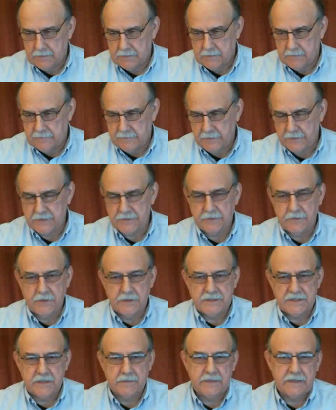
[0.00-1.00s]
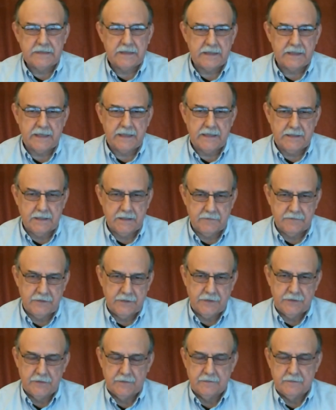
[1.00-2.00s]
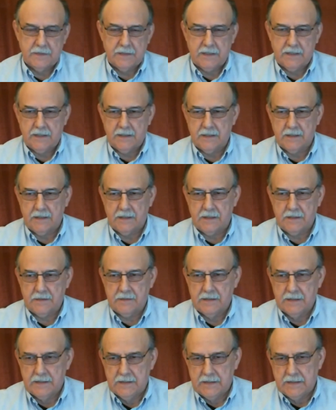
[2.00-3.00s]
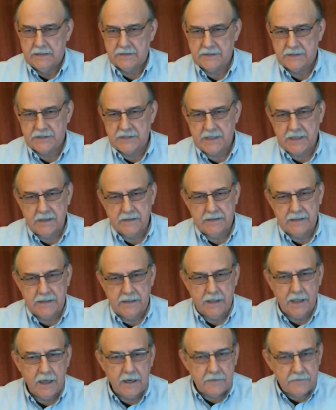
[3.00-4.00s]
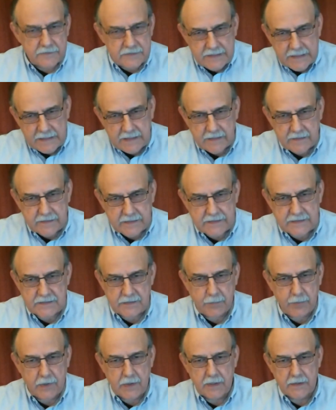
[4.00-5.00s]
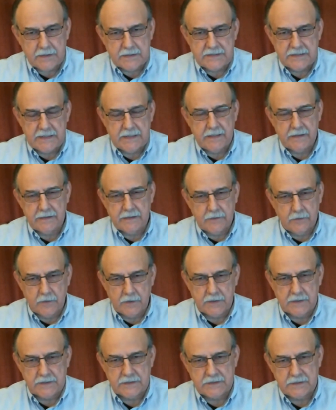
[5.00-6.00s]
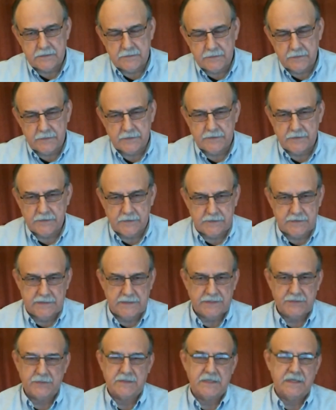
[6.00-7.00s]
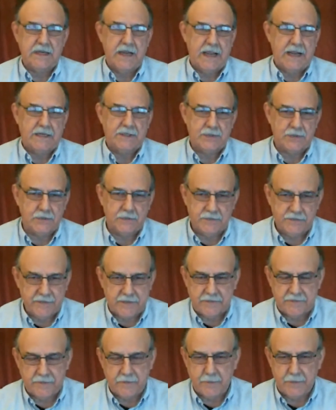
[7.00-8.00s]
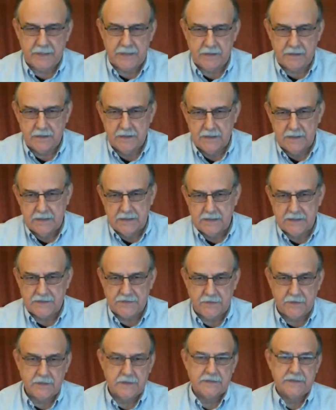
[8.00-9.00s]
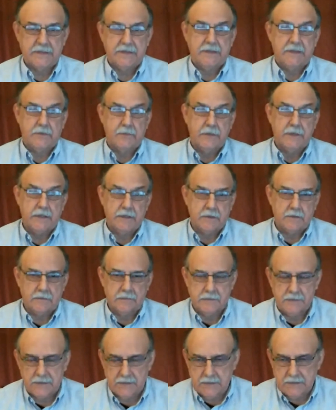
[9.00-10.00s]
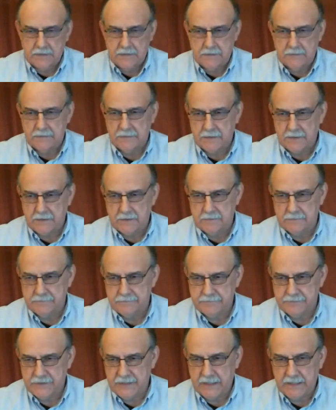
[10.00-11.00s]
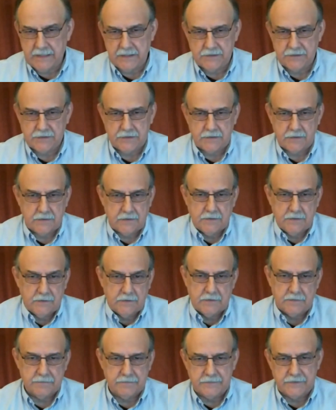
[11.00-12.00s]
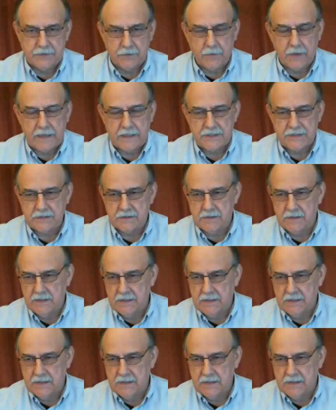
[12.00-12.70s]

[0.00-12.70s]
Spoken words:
First of all, it's something that I love to do. As a child, I loved taking things apart and see how they work and so forth. So this was a natural fit for me as far as a career change or direction.